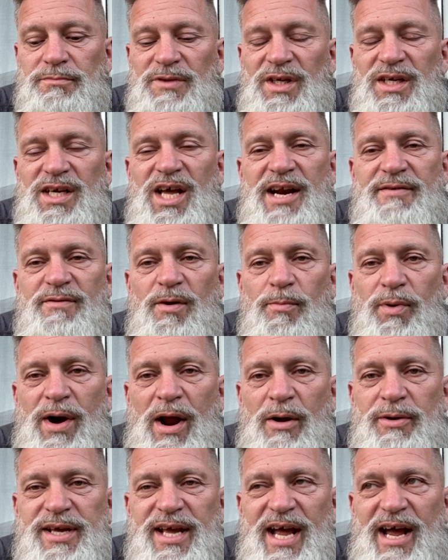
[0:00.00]
kind of a
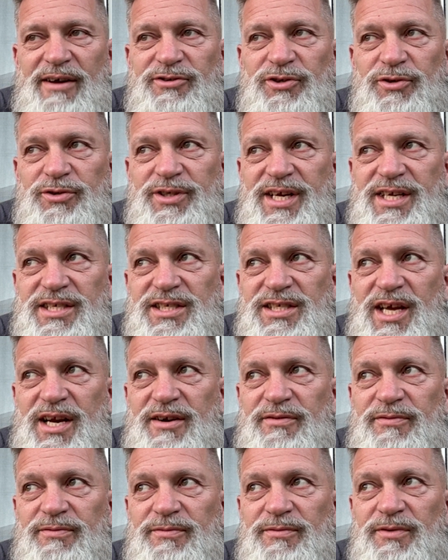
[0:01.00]
brownie aftertaste, kind
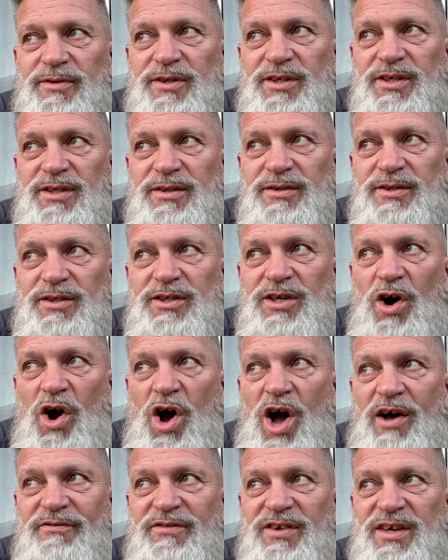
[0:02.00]
of
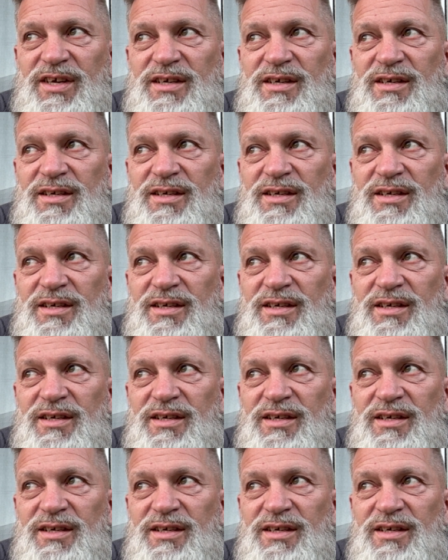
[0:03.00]
coffee,